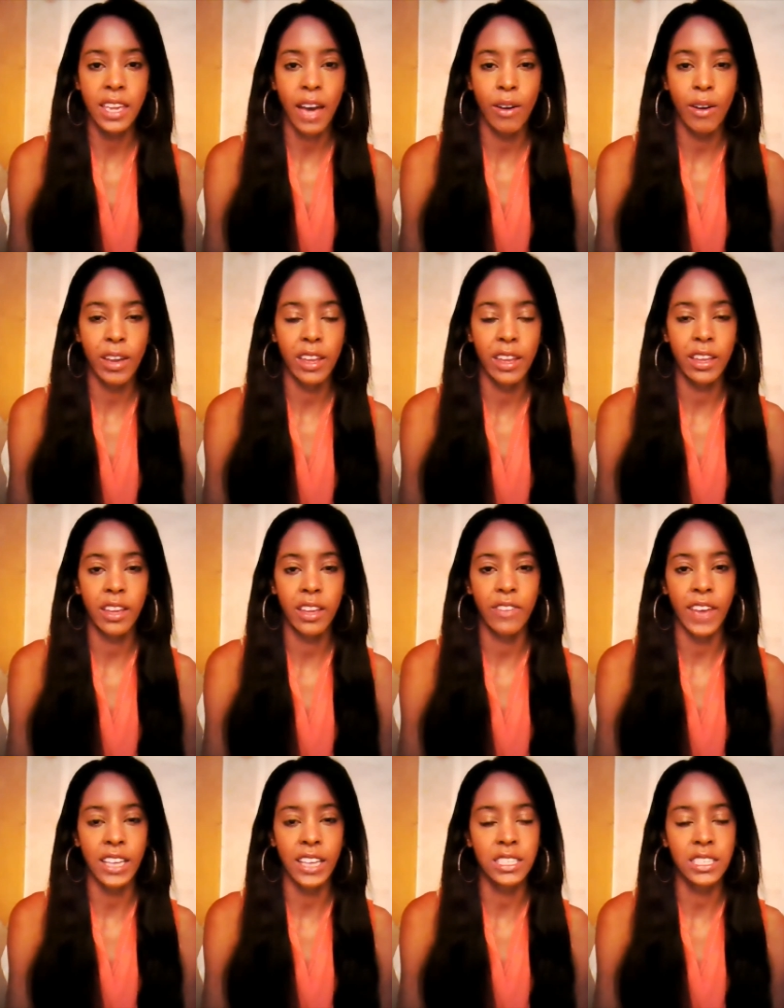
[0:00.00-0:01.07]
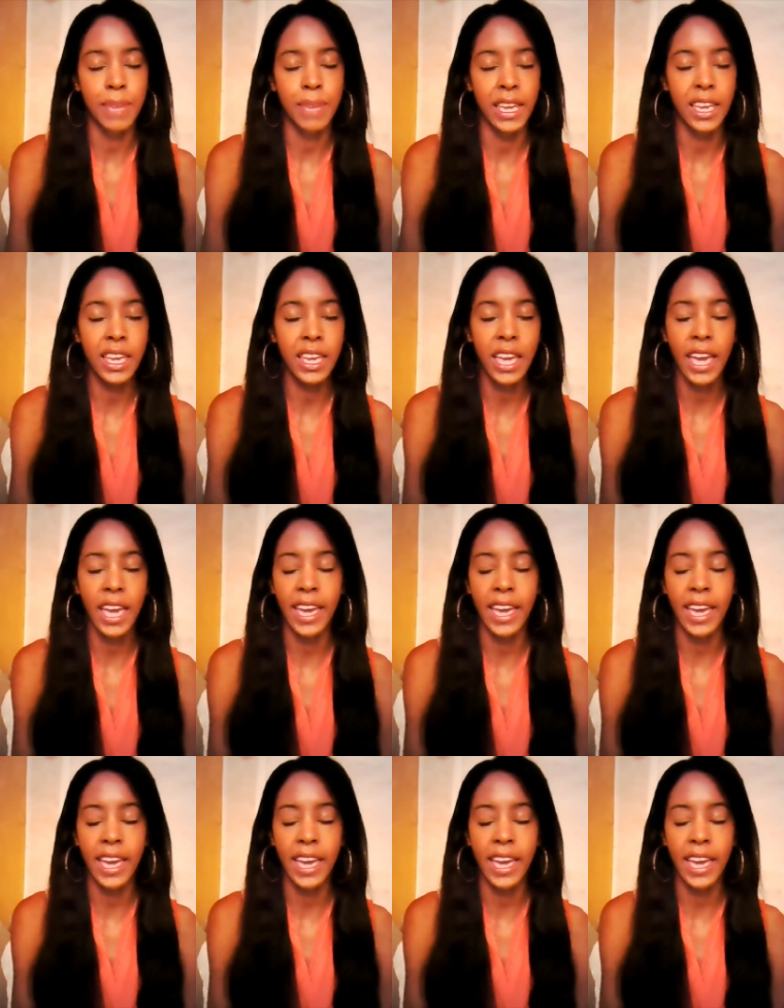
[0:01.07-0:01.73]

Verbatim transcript: how it affects me,